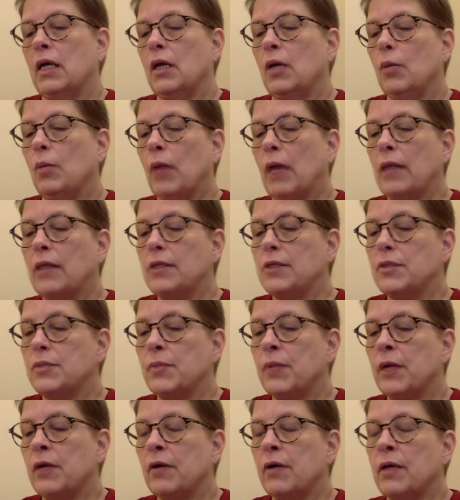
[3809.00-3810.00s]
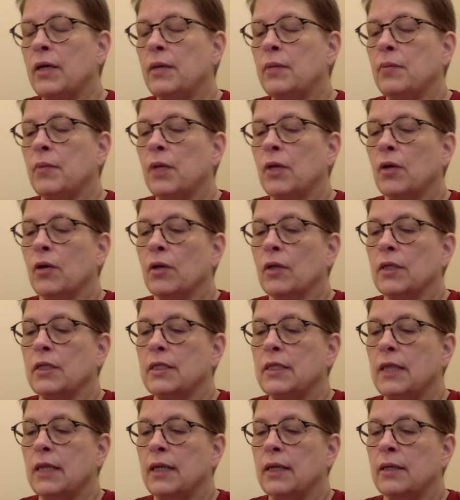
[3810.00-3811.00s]
By this merit, may
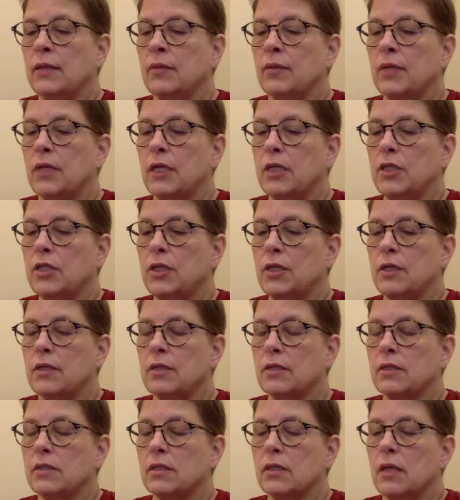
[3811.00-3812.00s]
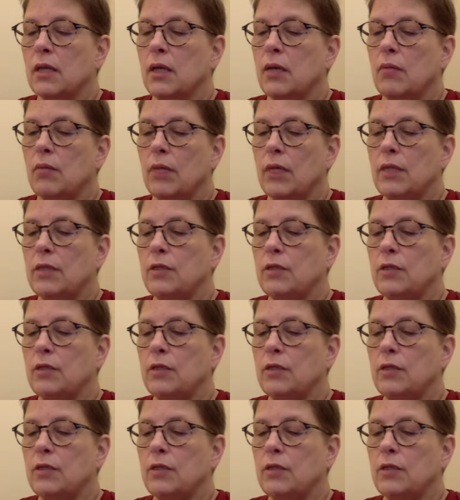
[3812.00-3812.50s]
all attain omniscience,